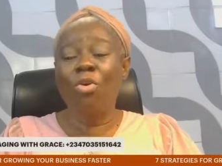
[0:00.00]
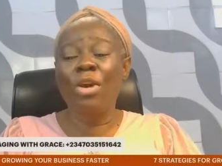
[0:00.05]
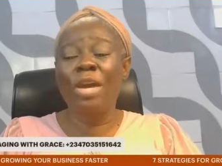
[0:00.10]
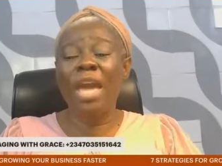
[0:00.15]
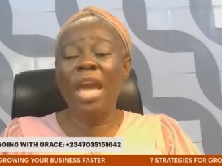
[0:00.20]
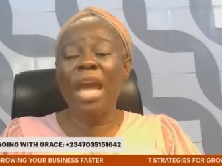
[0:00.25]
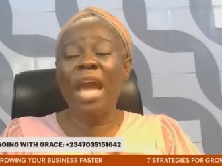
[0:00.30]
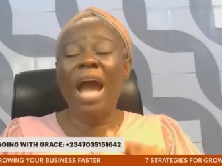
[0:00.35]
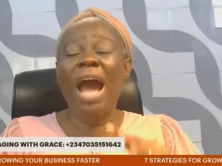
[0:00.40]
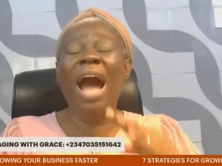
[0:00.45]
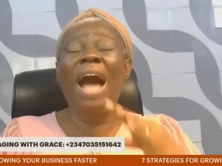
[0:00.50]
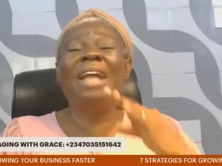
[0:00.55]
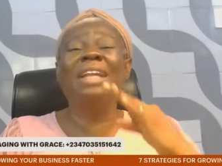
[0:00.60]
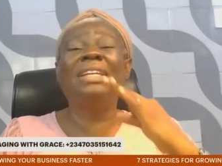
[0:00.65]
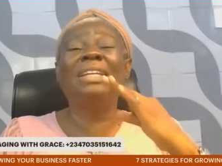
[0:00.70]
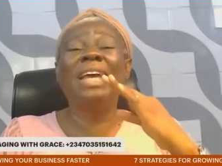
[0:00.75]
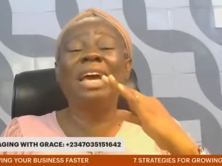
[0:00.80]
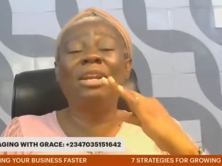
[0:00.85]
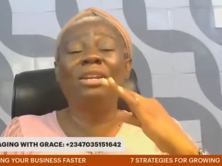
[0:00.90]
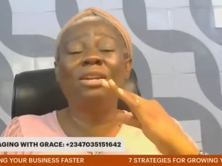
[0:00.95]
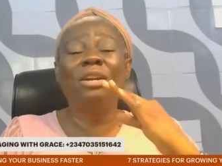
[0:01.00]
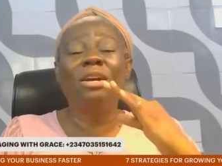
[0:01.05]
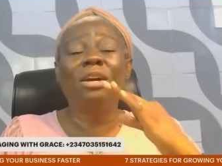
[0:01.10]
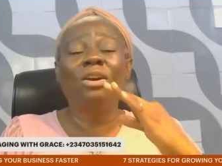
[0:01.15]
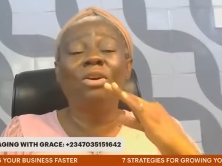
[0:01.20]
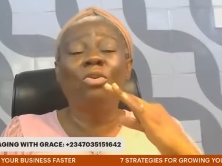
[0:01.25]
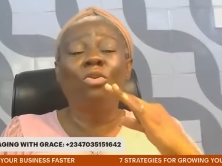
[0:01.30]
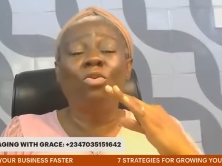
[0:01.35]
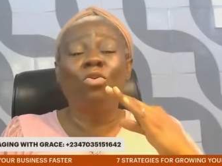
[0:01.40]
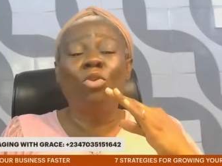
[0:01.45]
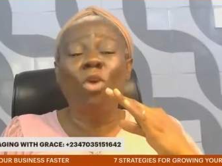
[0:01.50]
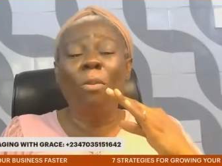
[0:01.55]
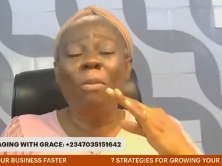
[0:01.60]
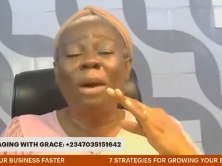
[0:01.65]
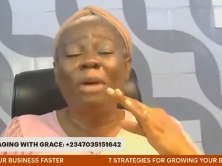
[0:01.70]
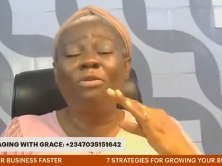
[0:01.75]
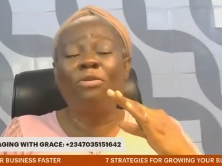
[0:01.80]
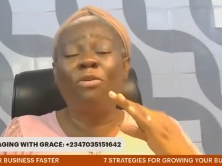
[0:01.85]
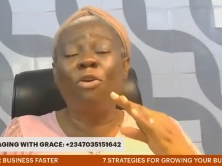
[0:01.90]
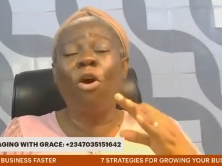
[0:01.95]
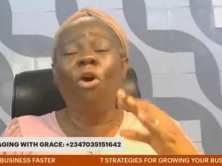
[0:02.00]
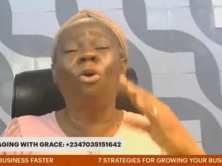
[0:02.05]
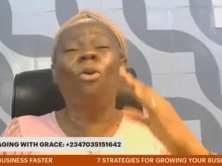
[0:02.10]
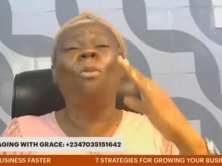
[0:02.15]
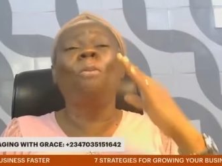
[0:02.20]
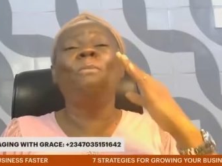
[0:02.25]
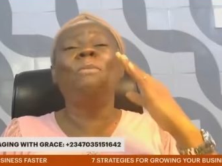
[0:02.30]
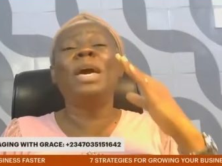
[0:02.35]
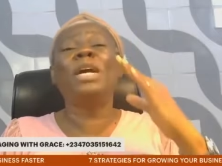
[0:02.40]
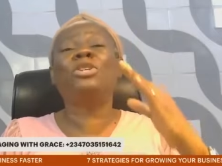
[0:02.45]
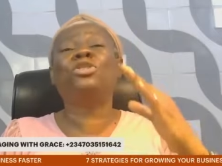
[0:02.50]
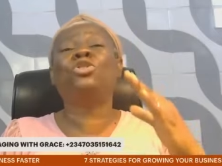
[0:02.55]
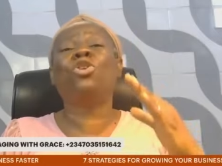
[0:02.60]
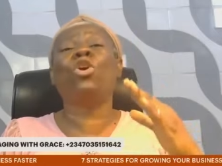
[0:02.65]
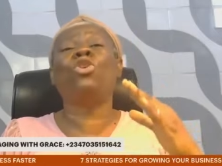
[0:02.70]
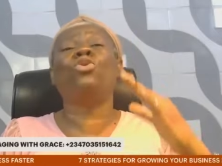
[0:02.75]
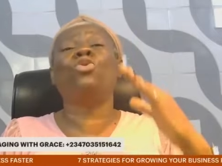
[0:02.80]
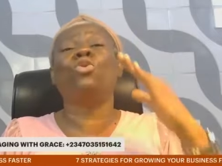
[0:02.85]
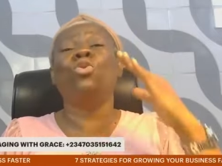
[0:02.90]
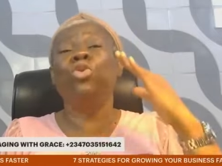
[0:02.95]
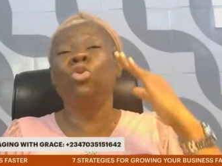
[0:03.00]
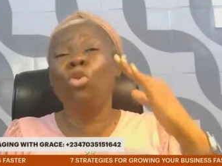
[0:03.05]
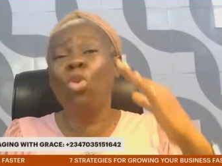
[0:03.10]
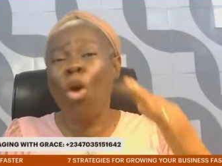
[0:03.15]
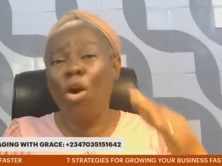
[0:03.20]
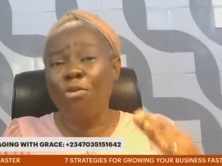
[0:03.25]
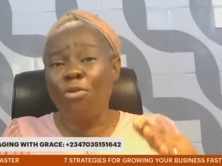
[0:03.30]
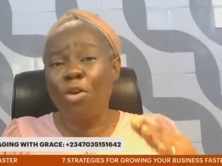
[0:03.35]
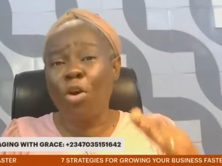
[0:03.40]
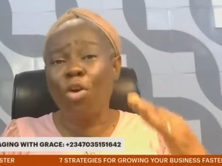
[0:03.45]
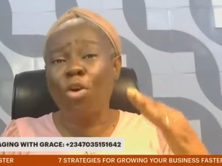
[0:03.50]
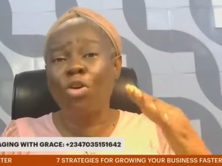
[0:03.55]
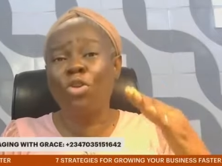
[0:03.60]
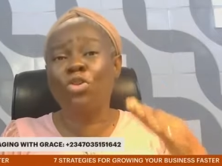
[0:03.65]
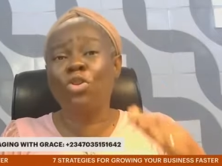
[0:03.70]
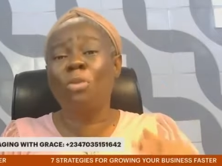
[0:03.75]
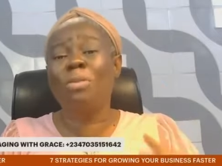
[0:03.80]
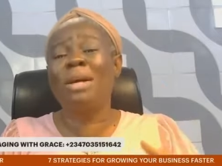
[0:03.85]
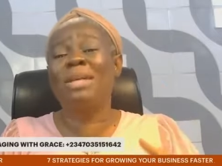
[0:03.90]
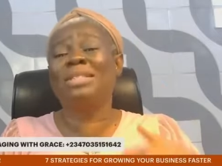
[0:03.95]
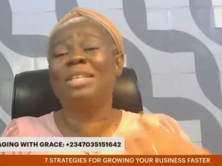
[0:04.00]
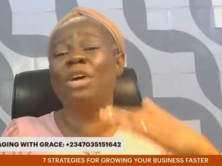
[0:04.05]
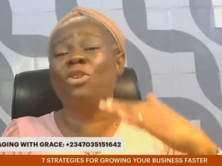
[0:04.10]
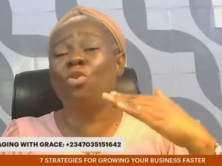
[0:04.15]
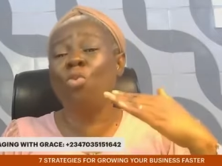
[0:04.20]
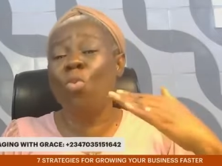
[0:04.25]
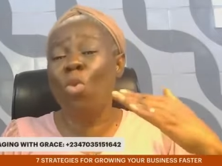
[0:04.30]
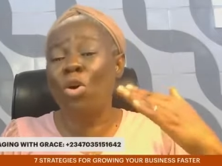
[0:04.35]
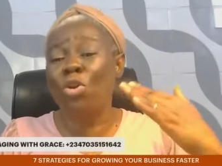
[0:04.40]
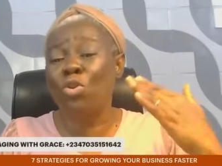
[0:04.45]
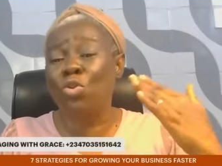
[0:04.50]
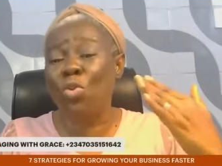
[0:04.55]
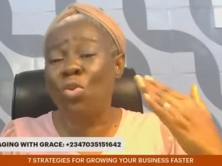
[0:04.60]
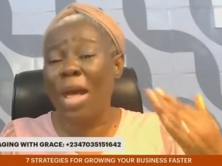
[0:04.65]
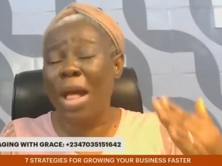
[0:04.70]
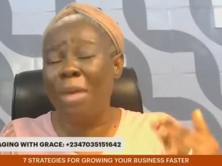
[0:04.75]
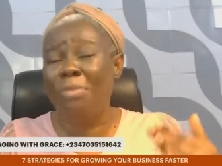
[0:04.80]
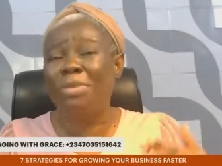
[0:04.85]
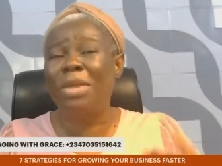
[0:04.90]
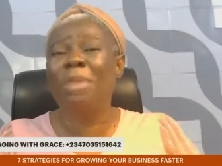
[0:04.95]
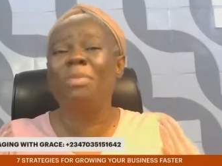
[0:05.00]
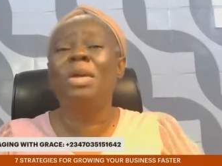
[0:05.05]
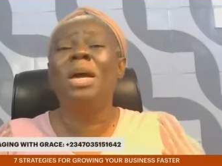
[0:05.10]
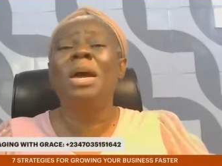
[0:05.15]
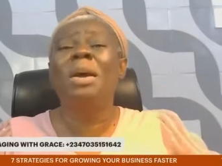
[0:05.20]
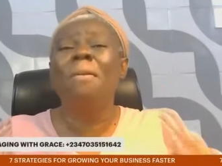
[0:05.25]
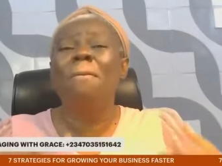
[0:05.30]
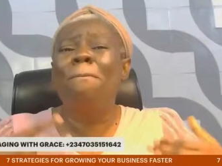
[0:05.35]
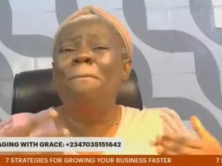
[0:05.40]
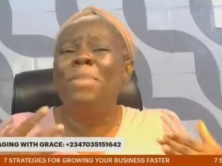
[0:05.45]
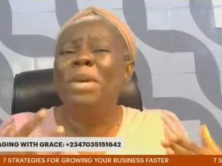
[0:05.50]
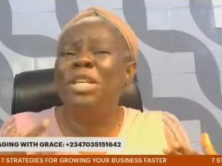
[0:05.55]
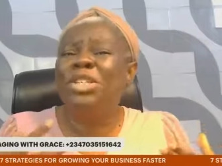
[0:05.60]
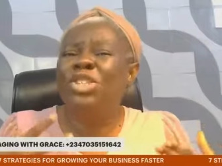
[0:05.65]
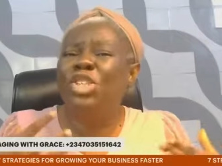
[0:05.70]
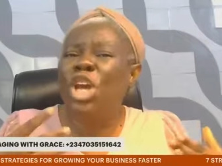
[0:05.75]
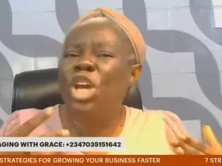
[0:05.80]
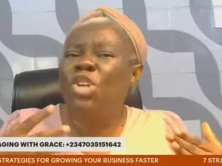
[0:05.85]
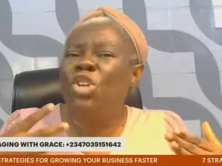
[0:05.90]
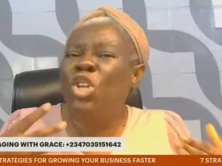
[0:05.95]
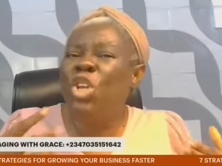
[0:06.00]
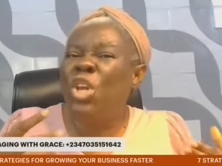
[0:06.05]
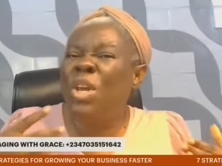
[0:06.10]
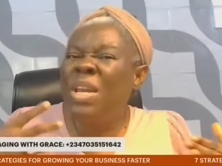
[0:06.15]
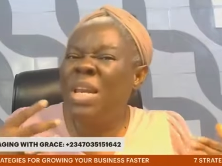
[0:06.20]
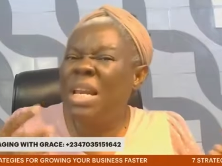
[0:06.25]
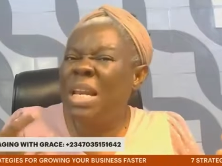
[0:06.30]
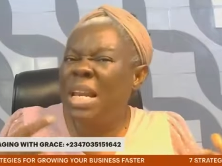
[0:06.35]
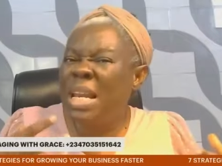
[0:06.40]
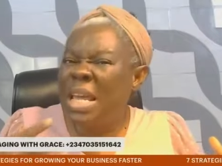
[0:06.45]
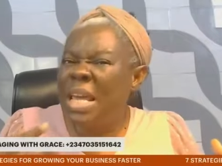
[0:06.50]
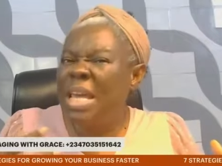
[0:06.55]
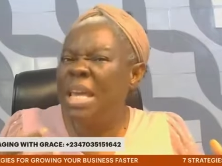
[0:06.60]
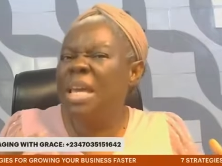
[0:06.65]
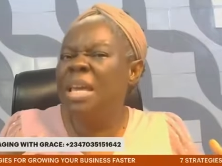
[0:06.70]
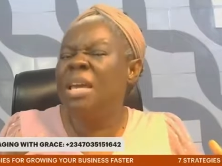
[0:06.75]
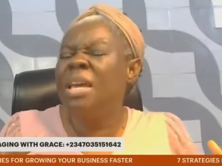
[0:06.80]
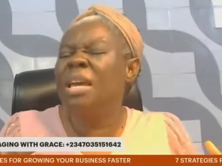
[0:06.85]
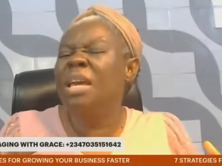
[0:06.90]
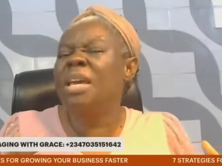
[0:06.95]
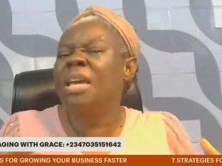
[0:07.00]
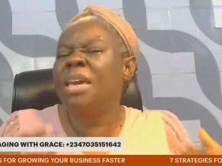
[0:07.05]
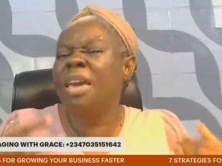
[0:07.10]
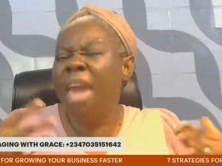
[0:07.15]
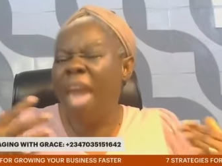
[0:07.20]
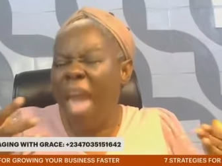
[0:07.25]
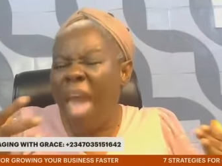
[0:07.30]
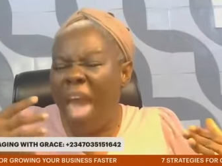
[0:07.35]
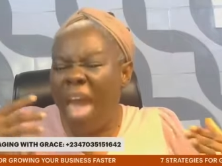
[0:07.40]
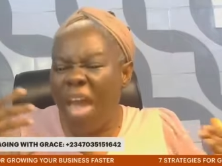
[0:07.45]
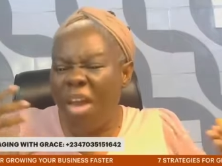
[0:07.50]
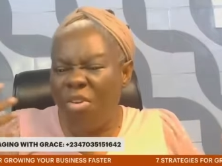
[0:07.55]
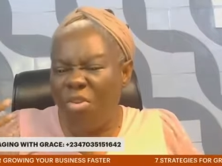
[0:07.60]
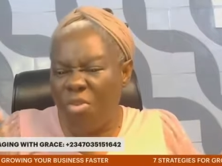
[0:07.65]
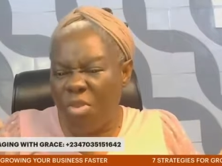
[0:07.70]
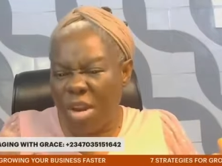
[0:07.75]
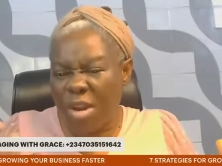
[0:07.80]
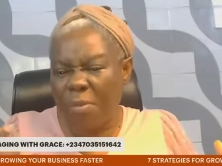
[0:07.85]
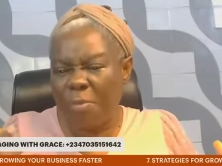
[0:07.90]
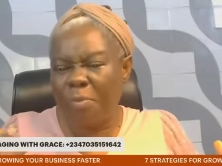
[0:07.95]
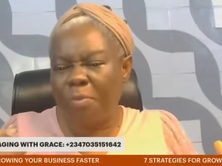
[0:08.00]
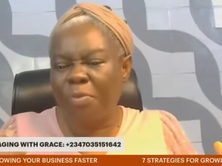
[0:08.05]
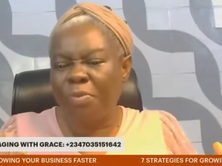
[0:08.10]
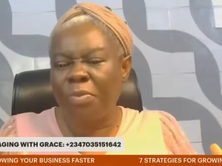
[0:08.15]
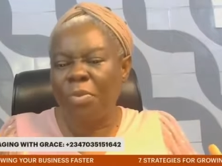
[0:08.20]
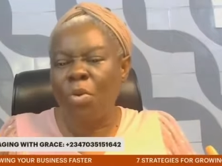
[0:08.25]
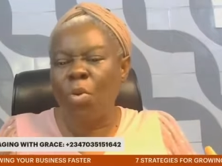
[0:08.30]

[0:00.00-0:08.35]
okay and then Number four, make sure you love your customers that you want to help them. Be genuinely caring.